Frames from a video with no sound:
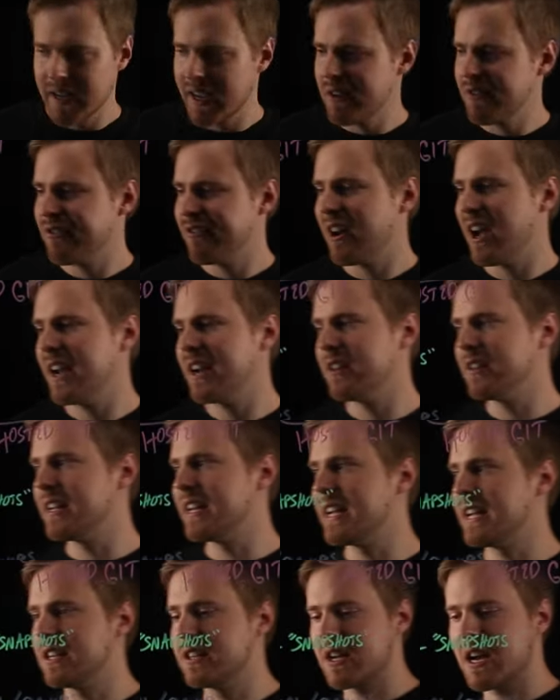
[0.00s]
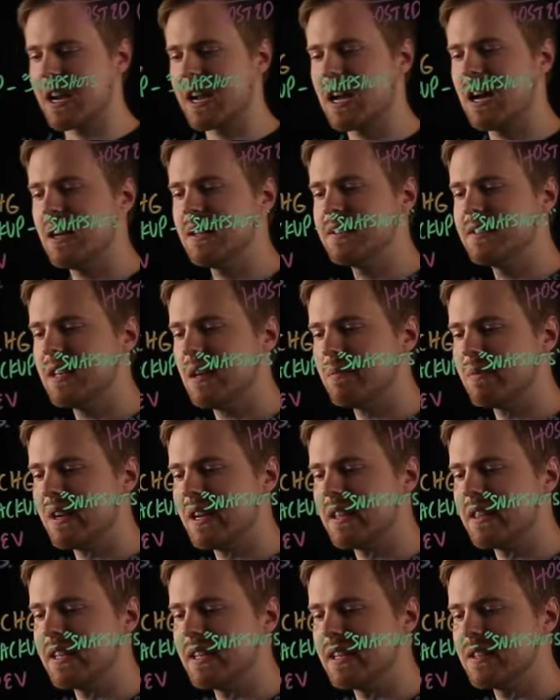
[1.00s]
And finally, a concept
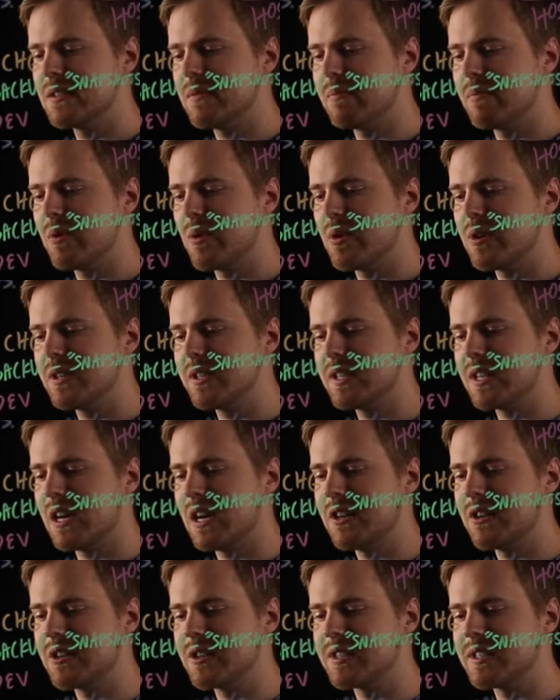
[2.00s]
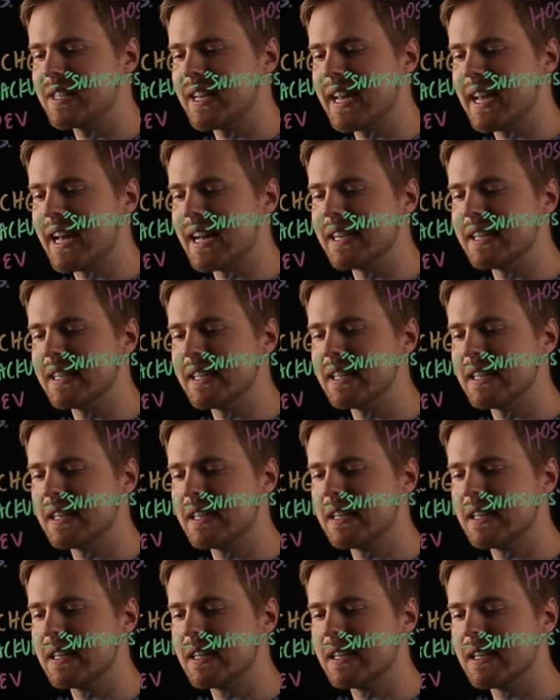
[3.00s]
that I think is important to understand
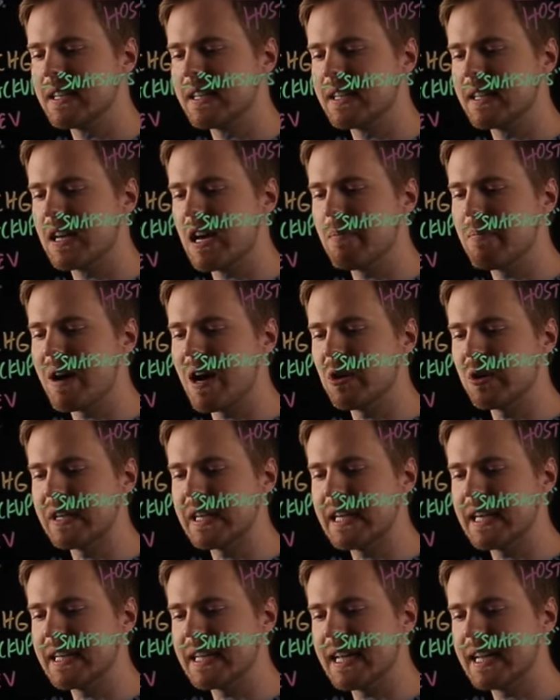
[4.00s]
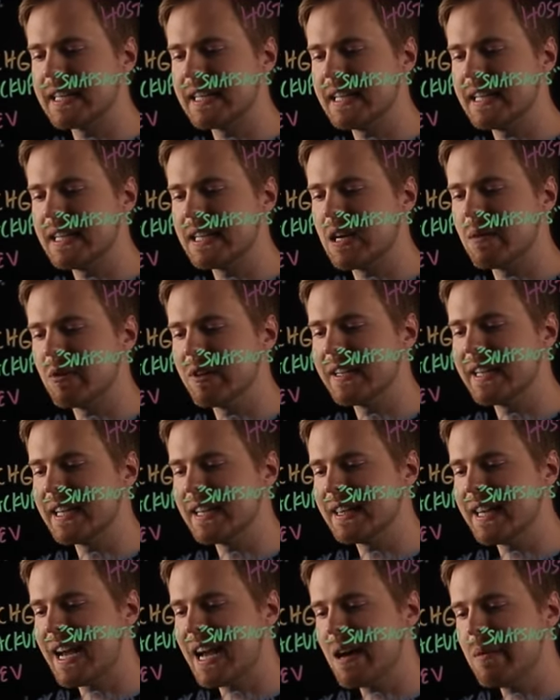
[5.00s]
about Git and GitHub or
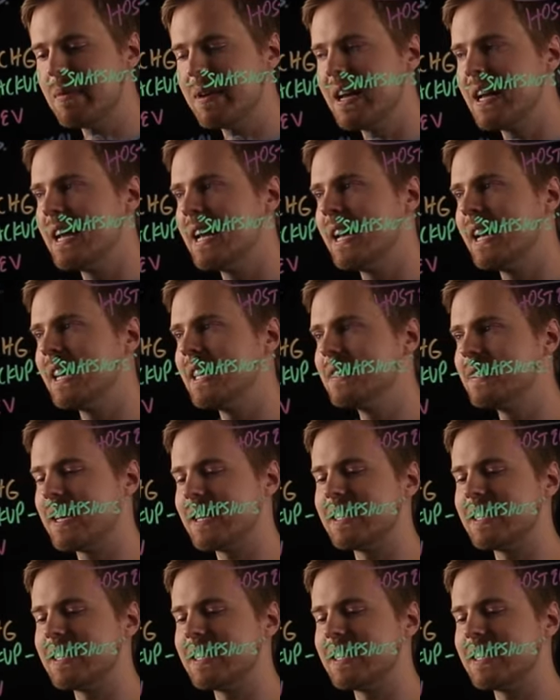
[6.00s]
GitLab is